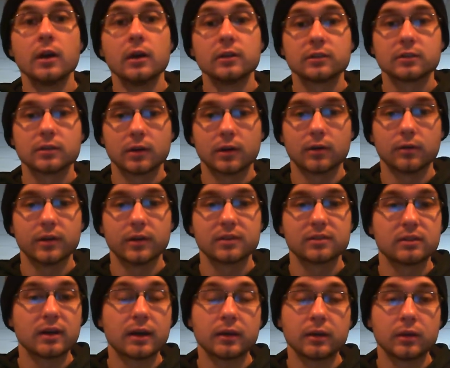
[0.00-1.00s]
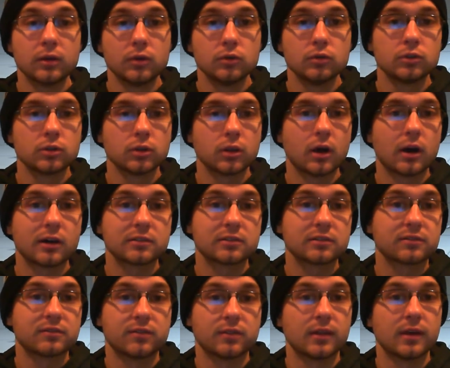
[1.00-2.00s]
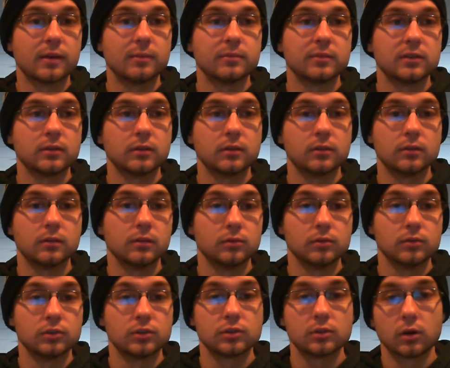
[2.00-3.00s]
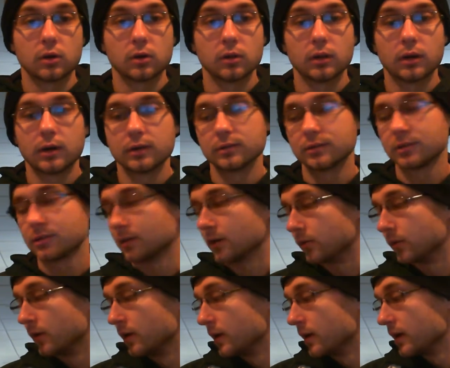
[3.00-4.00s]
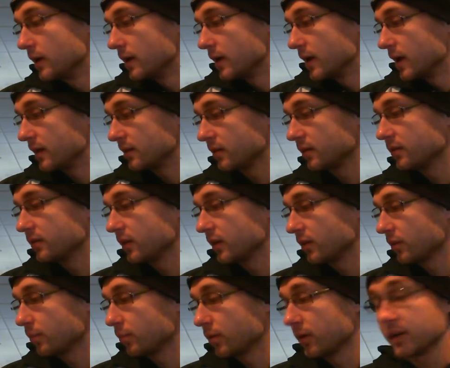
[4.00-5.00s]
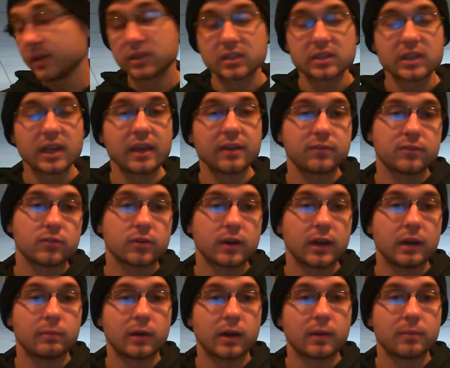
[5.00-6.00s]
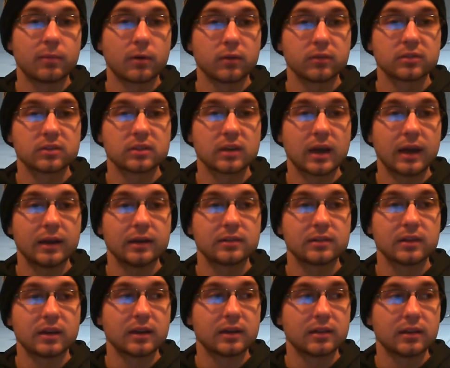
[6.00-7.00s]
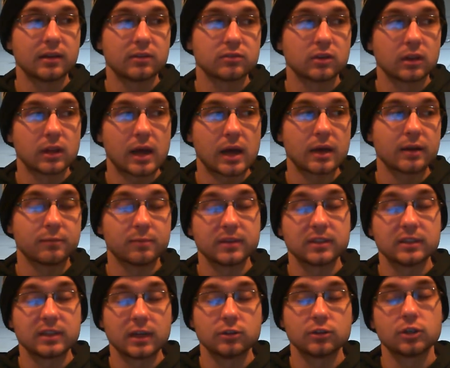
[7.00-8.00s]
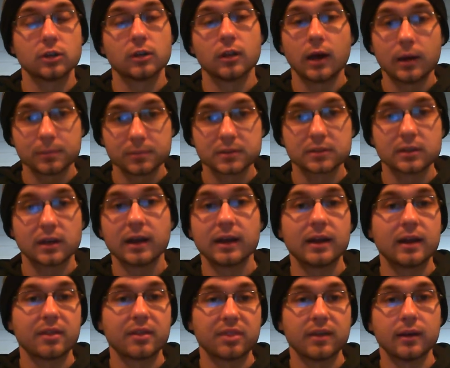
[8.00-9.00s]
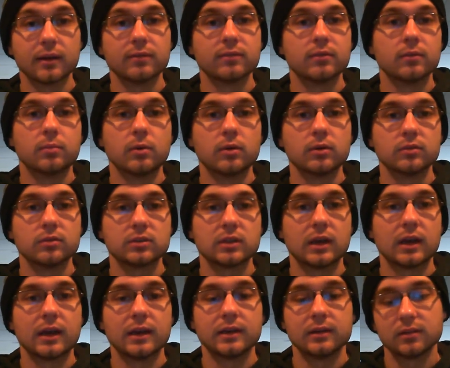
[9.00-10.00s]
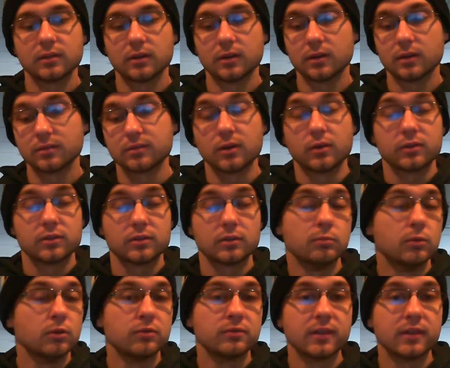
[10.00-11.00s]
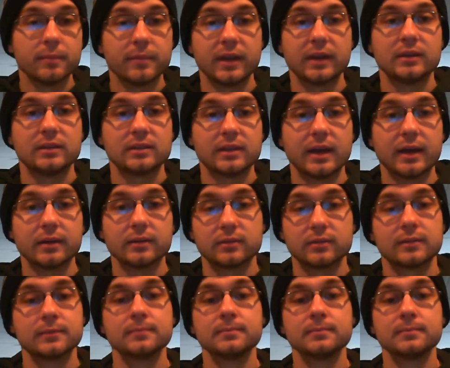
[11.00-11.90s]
so it's not a huge loss for them to lose Stolarz. So it's a it's a pretty safe trade by both sides, and there's a lot of potential upside I think for both sides. Uh, so it's a move that made sense.